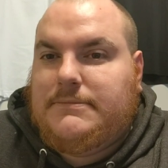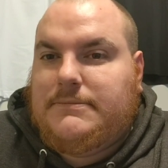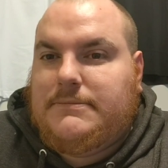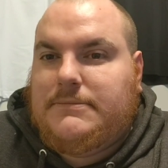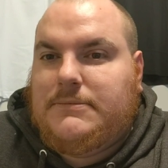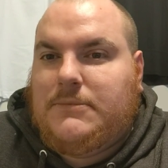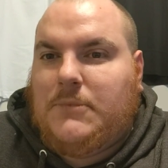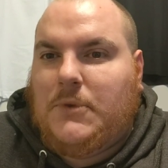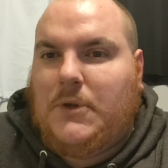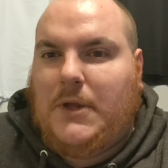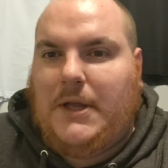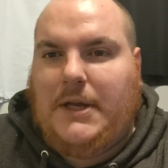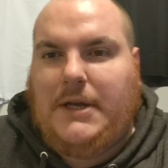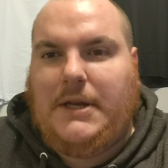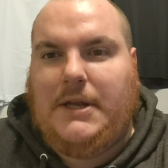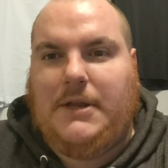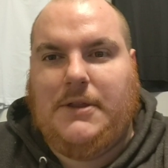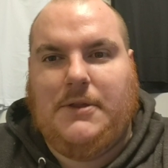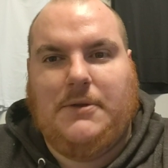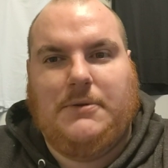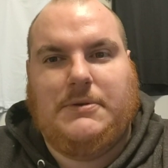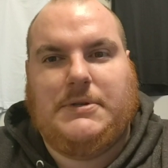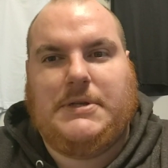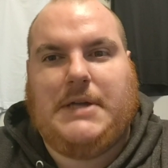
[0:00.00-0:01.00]
will any of
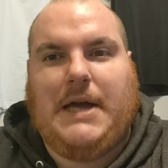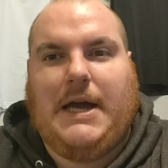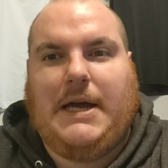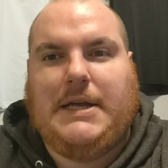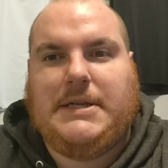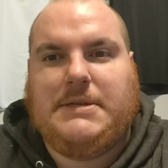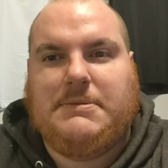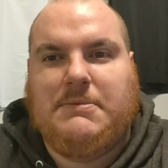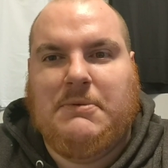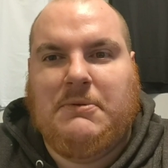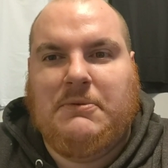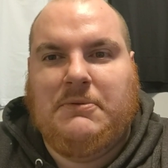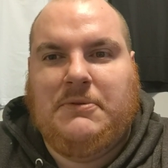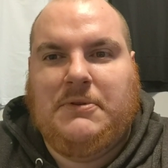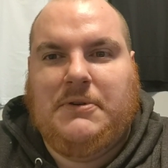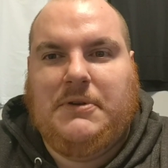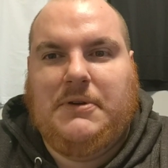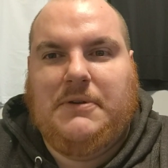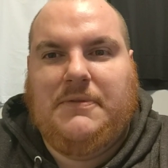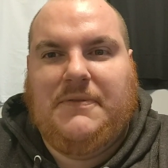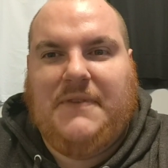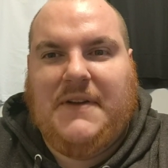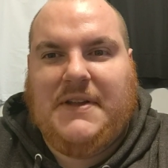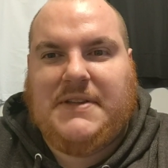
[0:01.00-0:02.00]
those guys move to
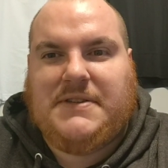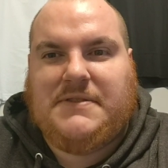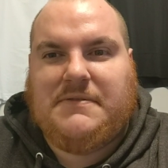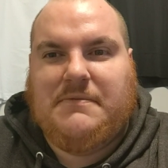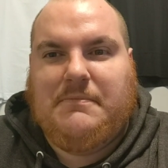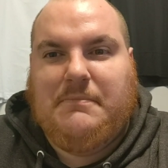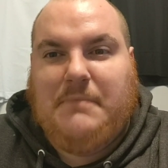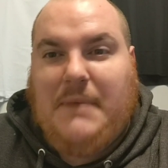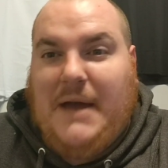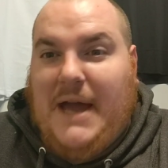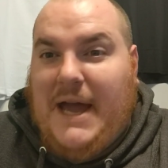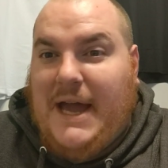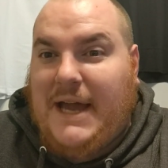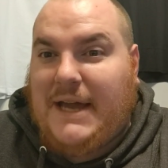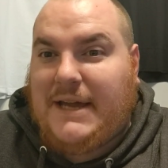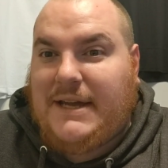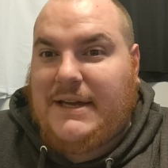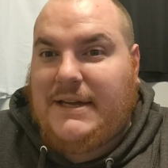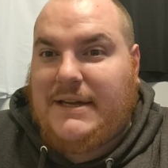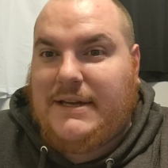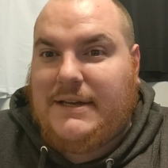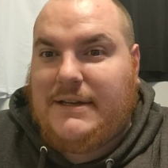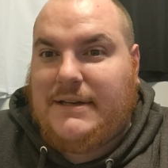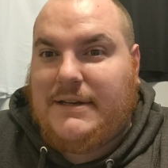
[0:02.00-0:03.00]
defensive
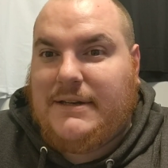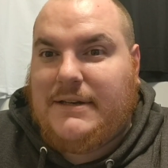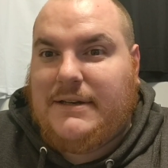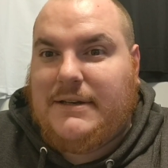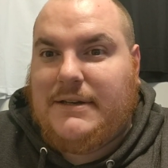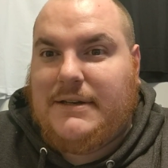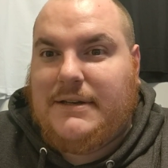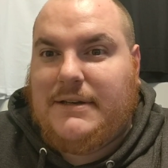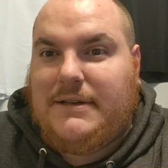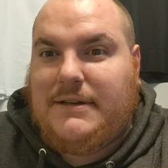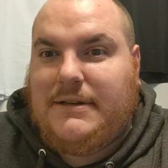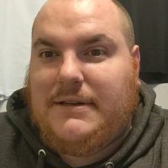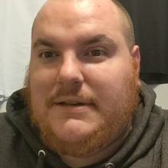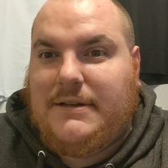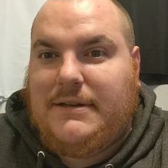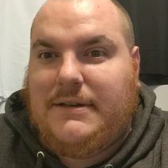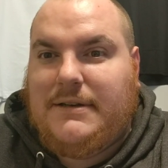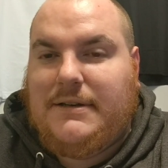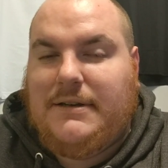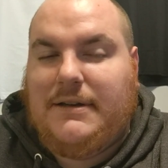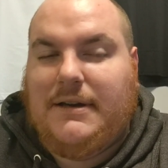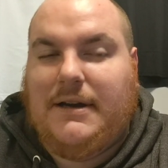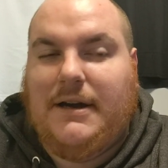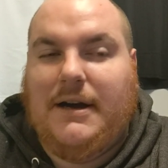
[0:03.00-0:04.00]
back?
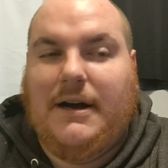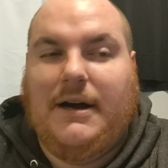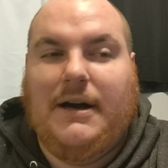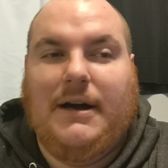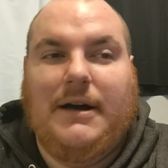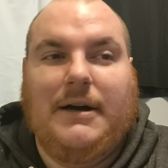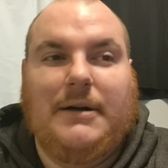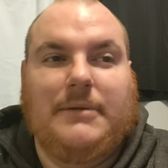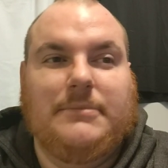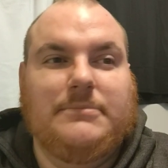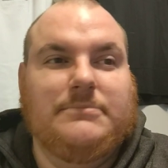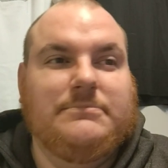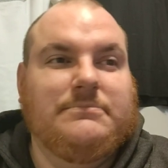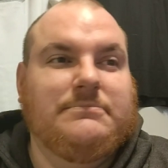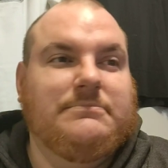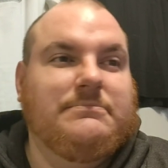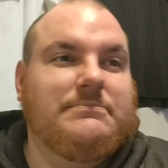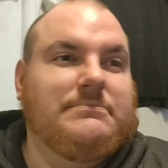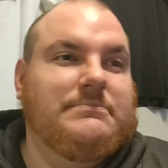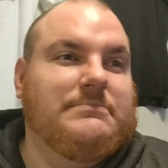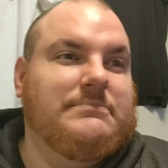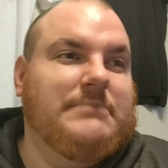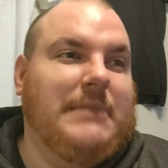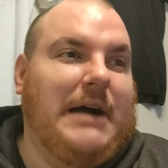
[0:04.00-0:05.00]

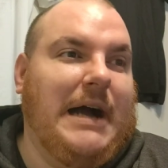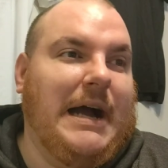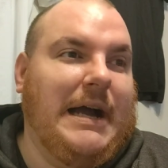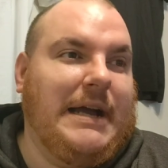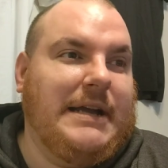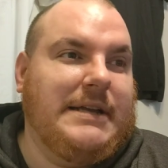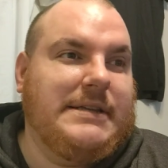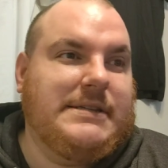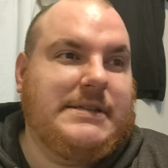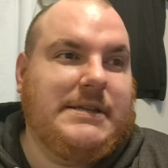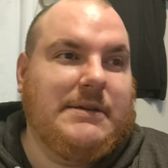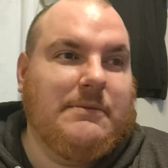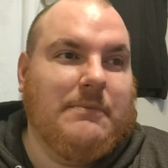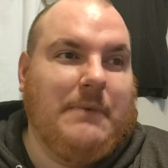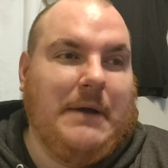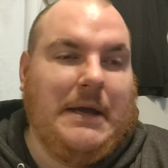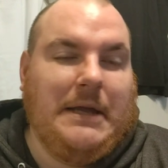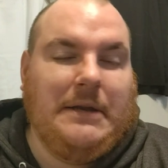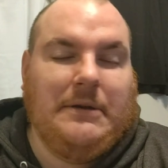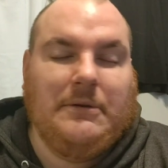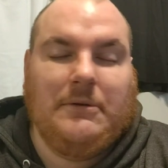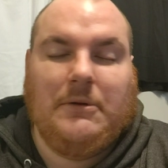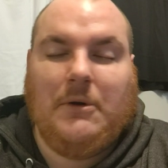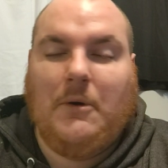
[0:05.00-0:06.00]
I could see
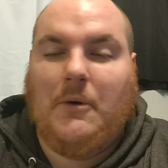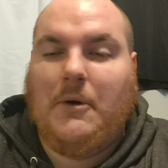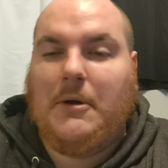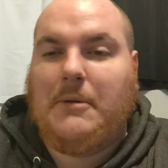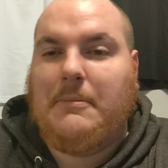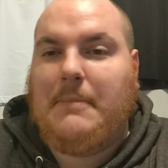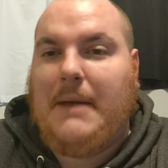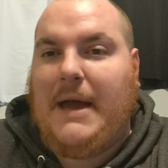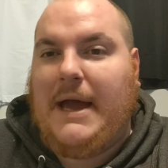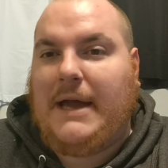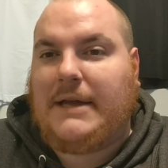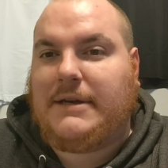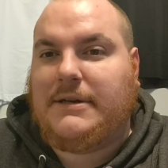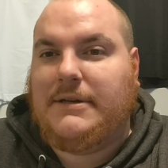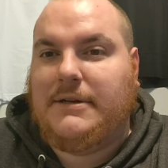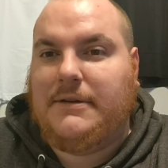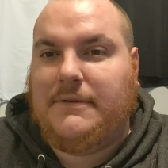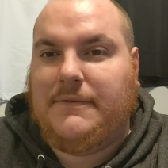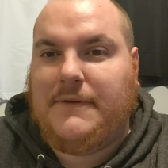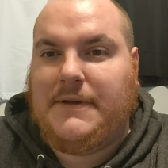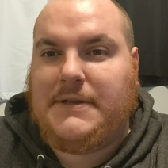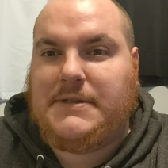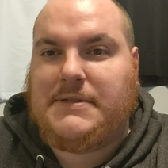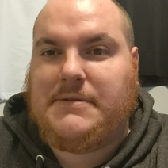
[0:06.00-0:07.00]
Randall going back to
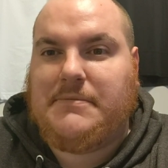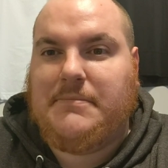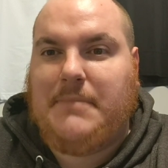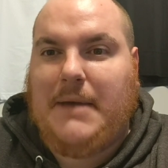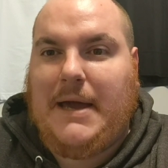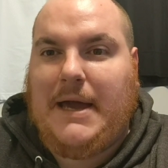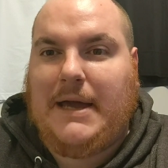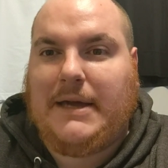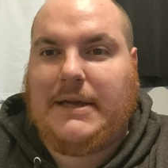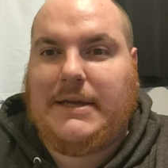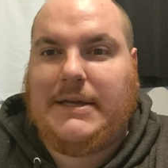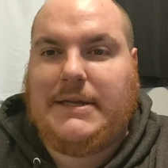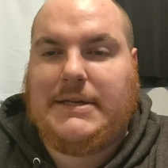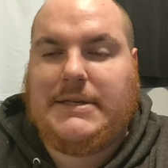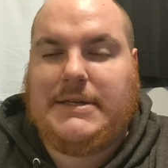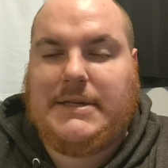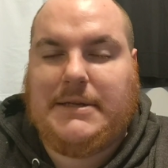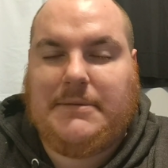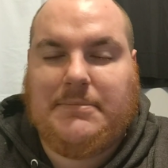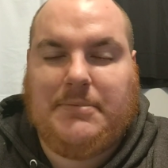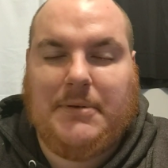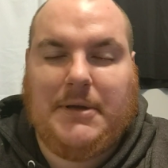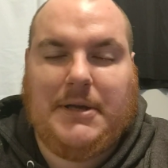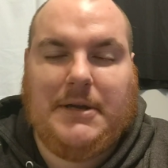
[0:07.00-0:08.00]
defensive back. He
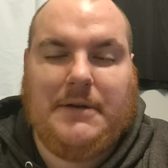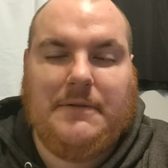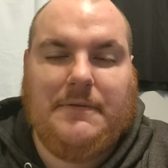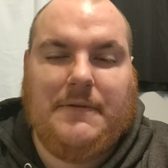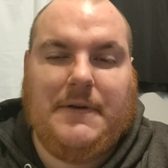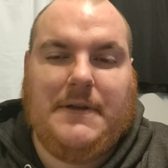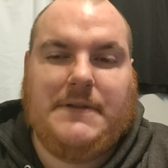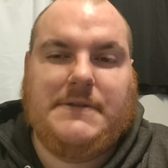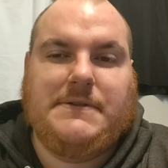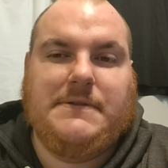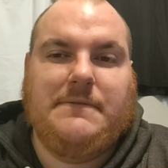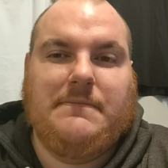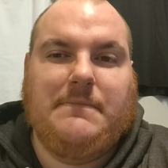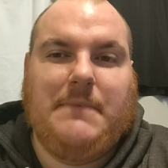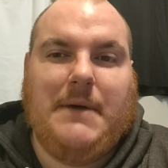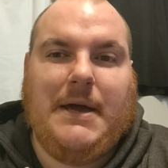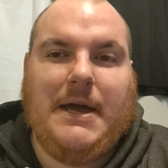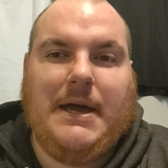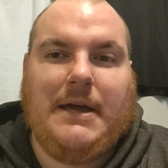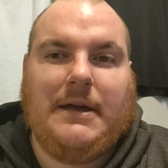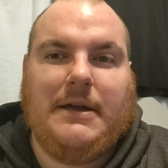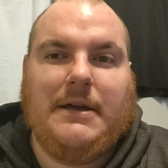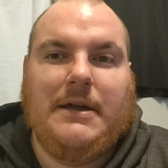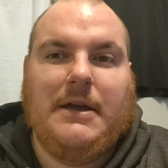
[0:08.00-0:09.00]
did play defensive
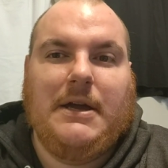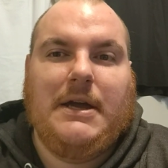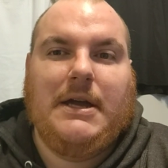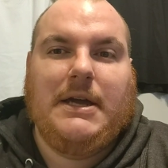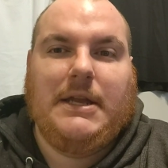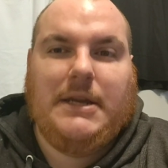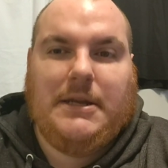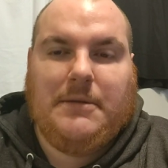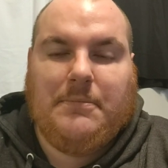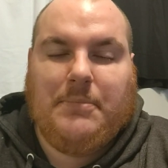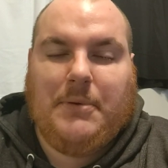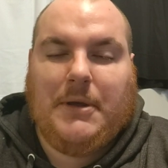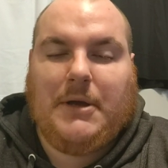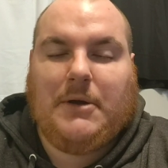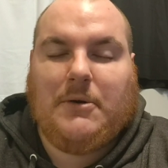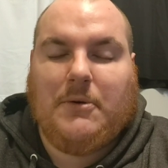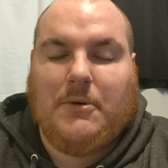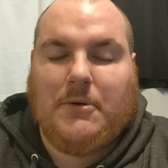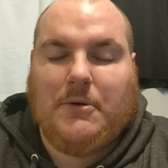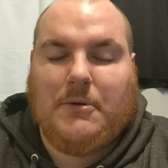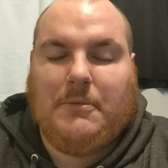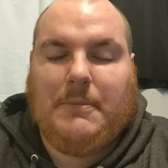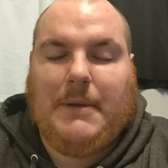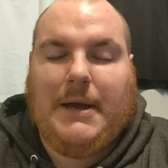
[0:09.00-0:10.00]
back. He did play
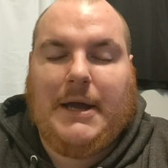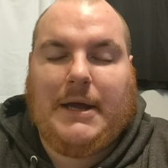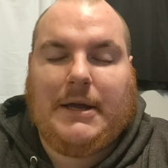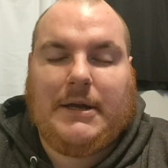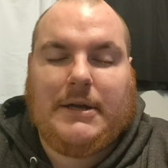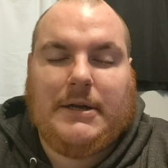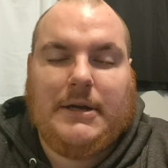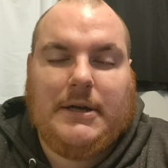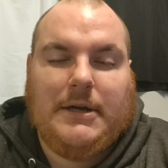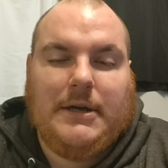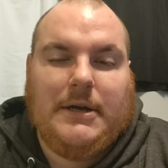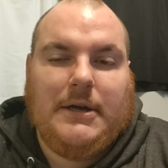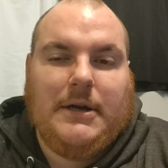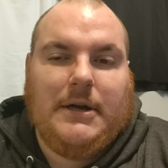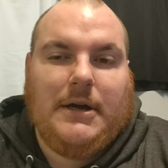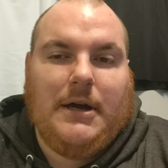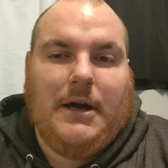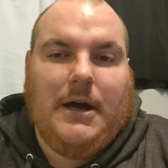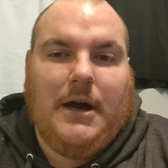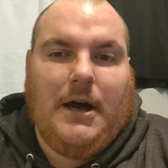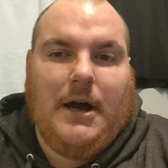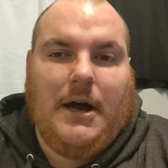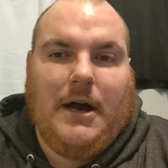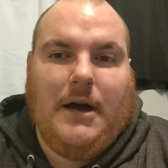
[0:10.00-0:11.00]
cornerback
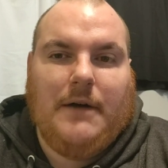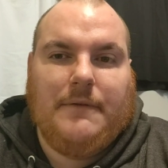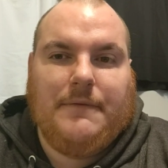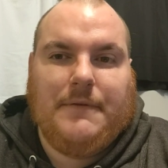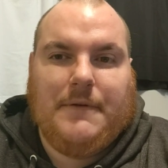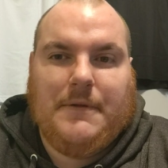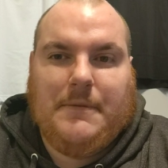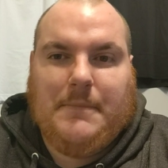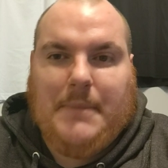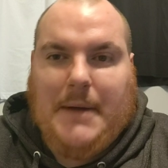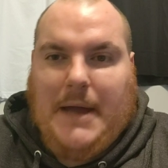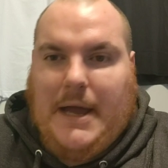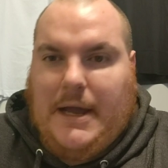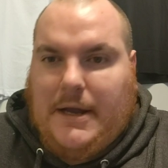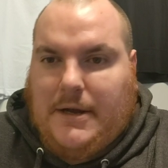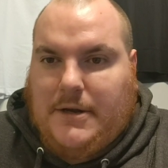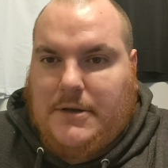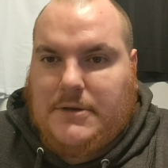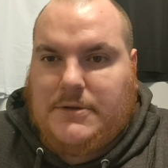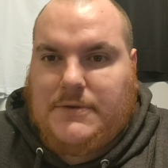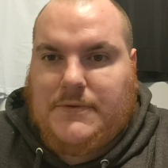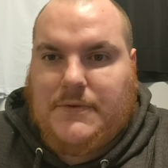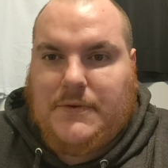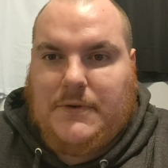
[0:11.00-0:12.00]
for the
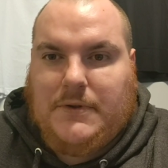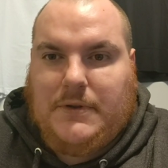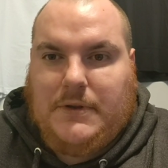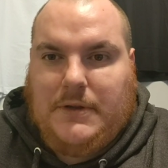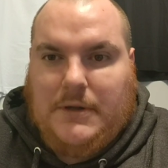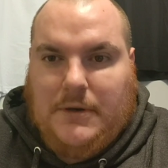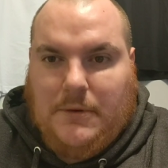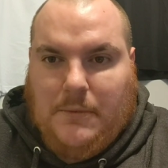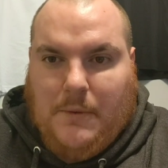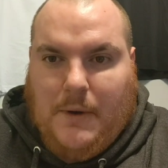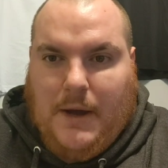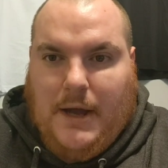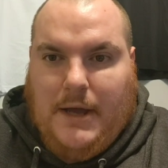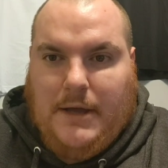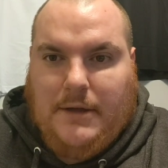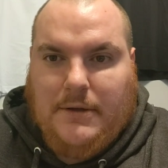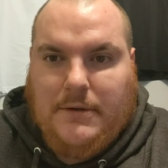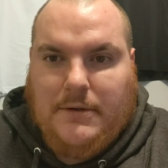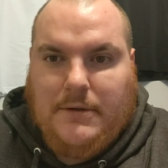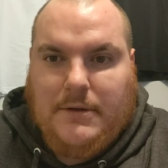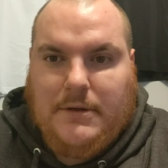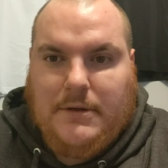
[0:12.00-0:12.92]
Packers for a little while,